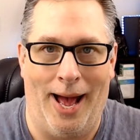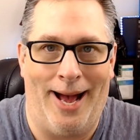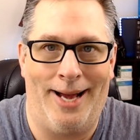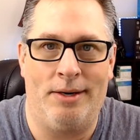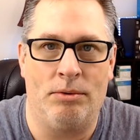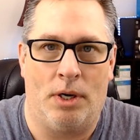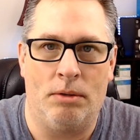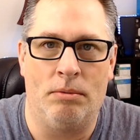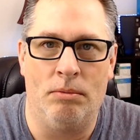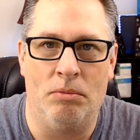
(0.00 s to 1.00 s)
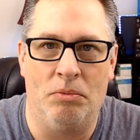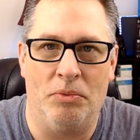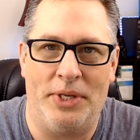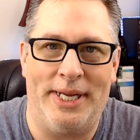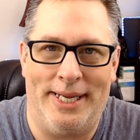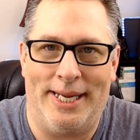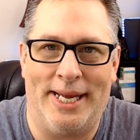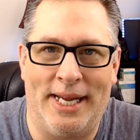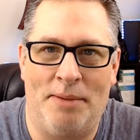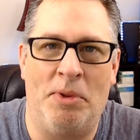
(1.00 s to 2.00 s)
I don't know. You
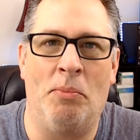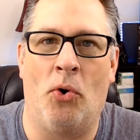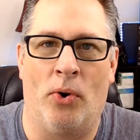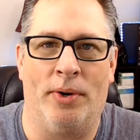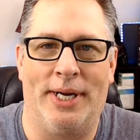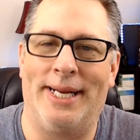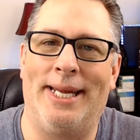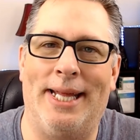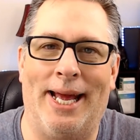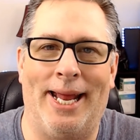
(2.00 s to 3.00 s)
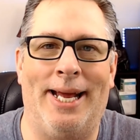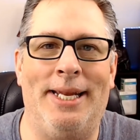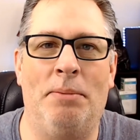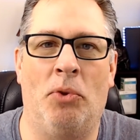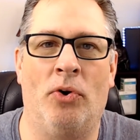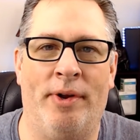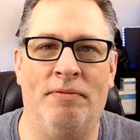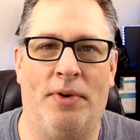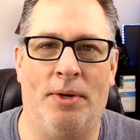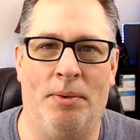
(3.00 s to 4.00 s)
got to give me more. I need more
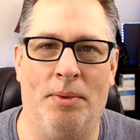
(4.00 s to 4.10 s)
info.